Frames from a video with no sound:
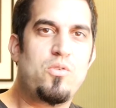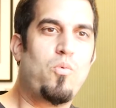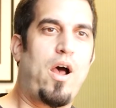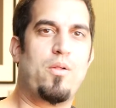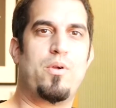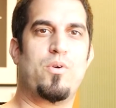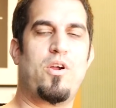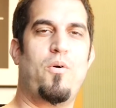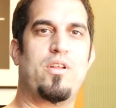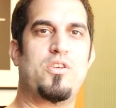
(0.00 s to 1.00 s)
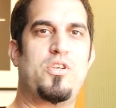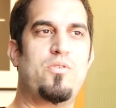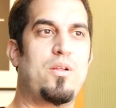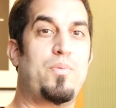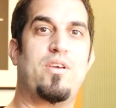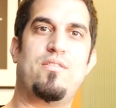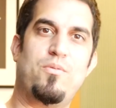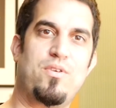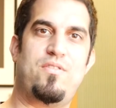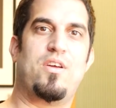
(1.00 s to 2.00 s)
while we were going to shoot it because it
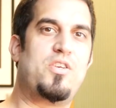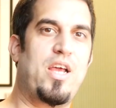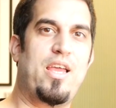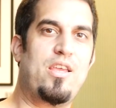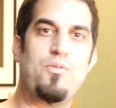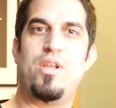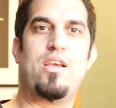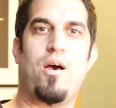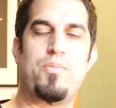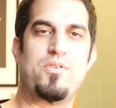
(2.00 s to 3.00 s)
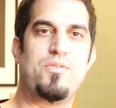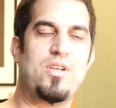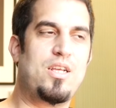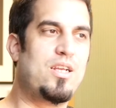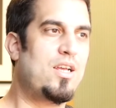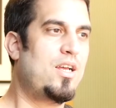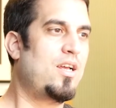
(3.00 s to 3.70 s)
was such a unique opportunity.